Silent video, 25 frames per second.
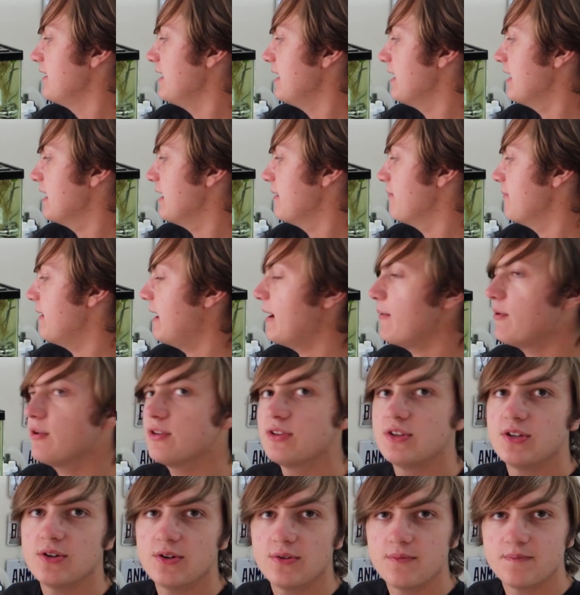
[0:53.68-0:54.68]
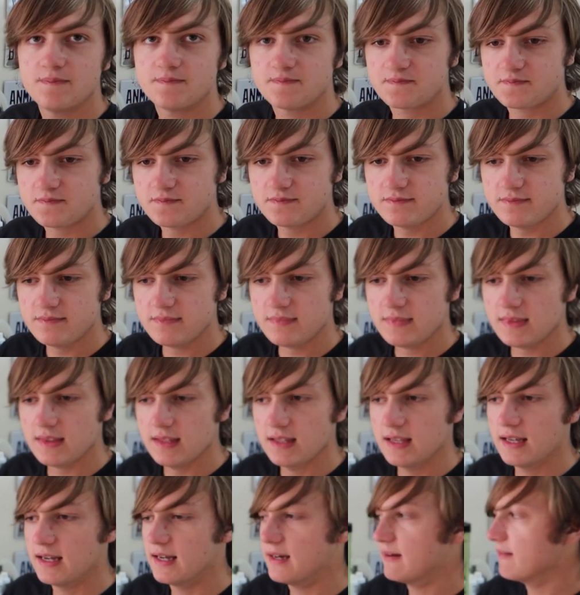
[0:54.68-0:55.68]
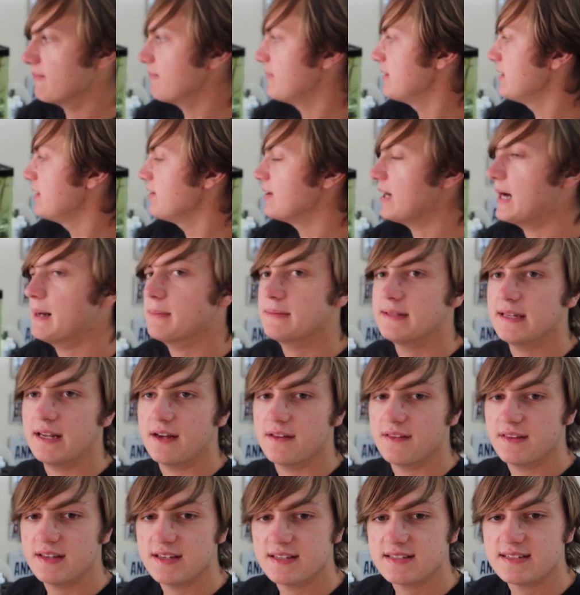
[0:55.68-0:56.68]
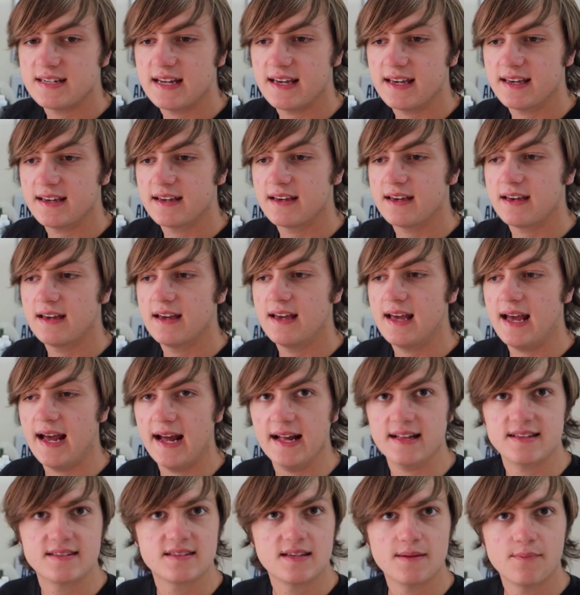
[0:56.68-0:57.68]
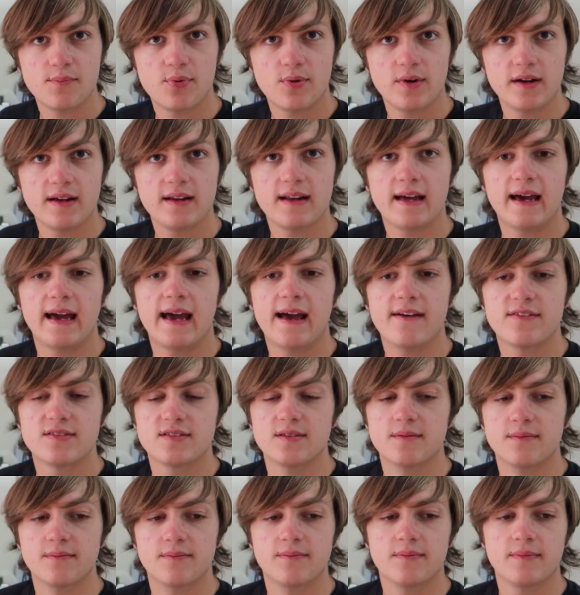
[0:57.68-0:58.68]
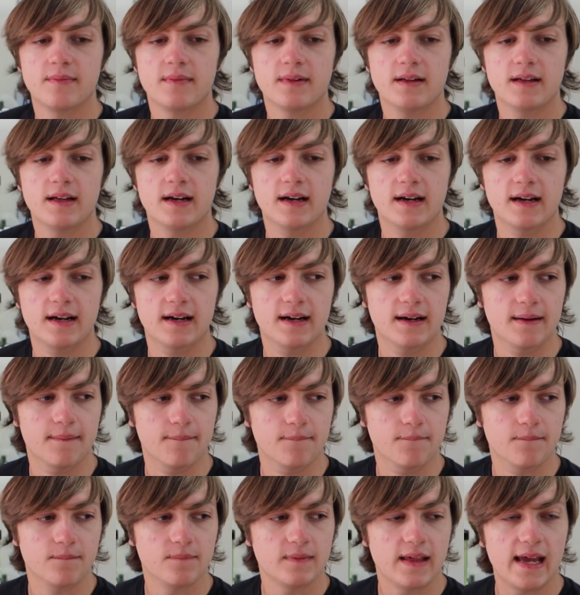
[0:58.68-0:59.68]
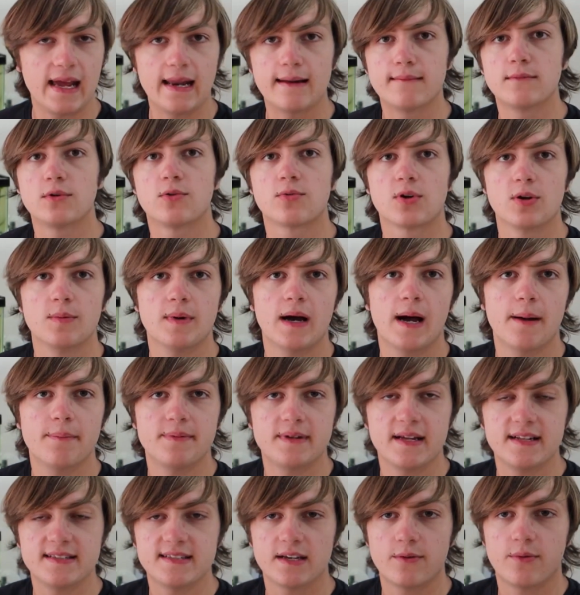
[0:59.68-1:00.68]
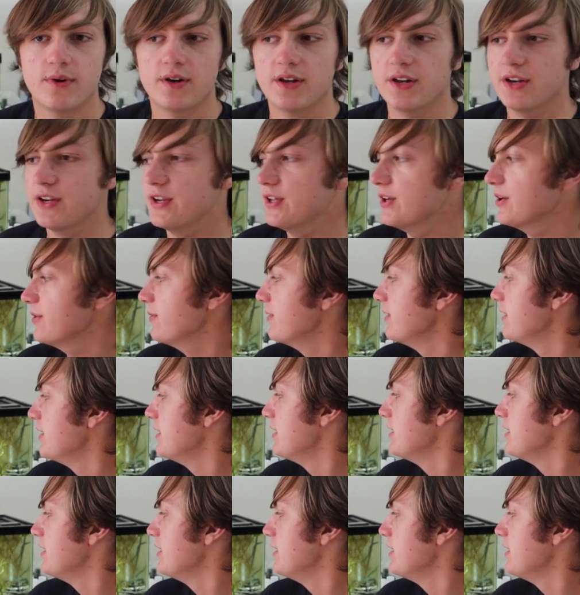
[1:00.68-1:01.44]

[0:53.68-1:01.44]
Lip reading: I will do a little update on this tank at some point. I have some animal room updates I want to do.